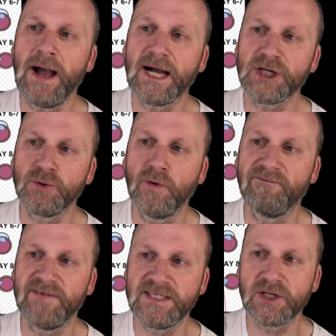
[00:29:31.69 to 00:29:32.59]
actual
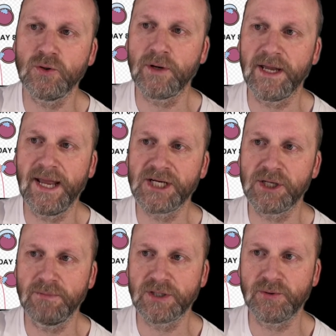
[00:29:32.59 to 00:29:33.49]
physical
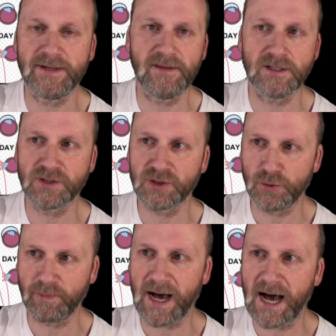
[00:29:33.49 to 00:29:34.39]
connection between those
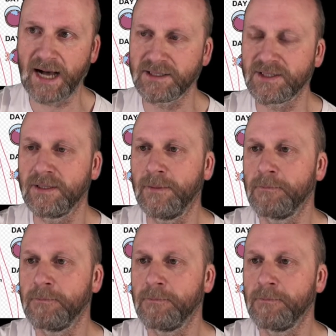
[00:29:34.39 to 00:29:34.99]
two parts.